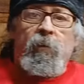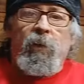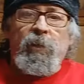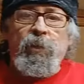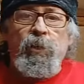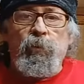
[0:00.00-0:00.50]

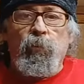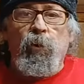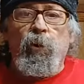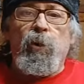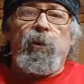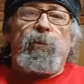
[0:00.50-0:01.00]
What's its
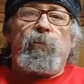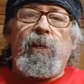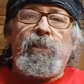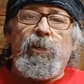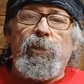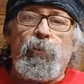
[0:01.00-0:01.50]
worth?
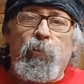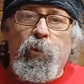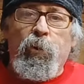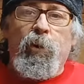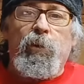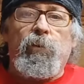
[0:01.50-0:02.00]
What's its
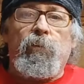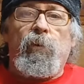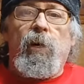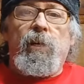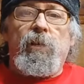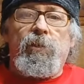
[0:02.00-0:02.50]
worth?
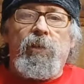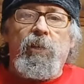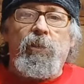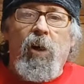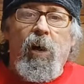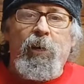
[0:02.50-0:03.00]
What is
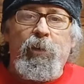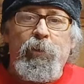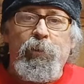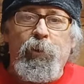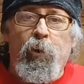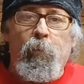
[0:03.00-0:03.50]
this Honda
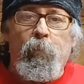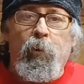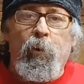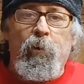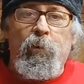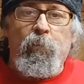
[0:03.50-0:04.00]

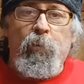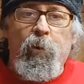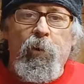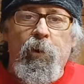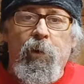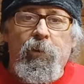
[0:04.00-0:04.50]
snowblower
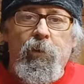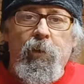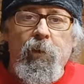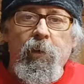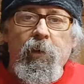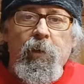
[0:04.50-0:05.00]
worth?
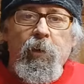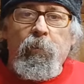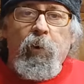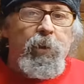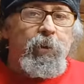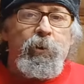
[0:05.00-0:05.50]

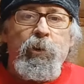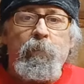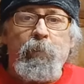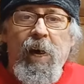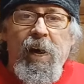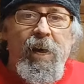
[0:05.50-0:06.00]
Whether you're
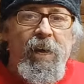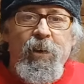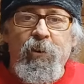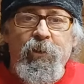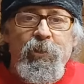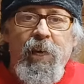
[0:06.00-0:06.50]
buying
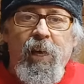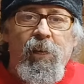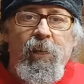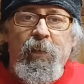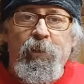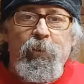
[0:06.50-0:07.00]
or
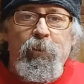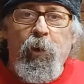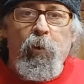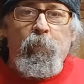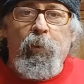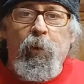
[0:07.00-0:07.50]
selling a
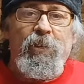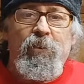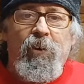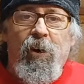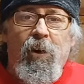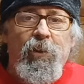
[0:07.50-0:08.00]
snowblower, answer
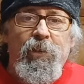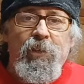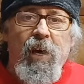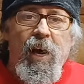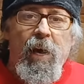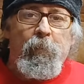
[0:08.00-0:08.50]
all the
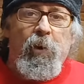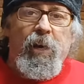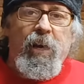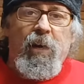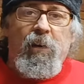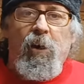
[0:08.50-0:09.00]
time on
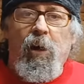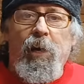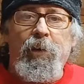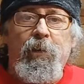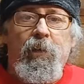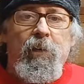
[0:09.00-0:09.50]
our
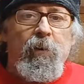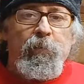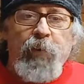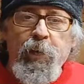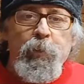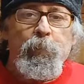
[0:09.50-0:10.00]
Honda
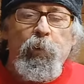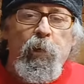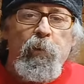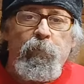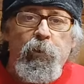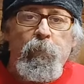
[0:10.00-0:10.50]

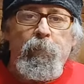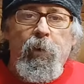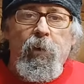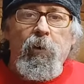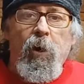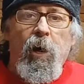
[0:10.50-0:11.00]
Facebook group,
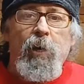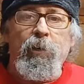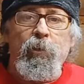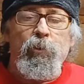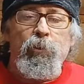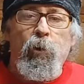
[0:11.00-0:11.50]
Honda
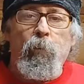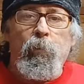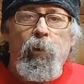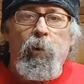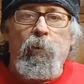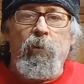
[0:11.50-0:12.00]

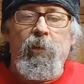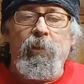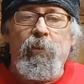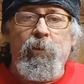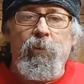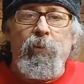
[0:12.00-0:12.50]
Snowblower
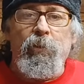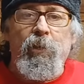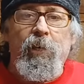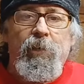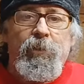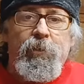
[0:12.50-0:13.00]

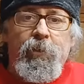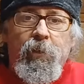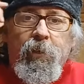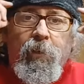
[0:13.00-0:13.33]
Enthusiasts.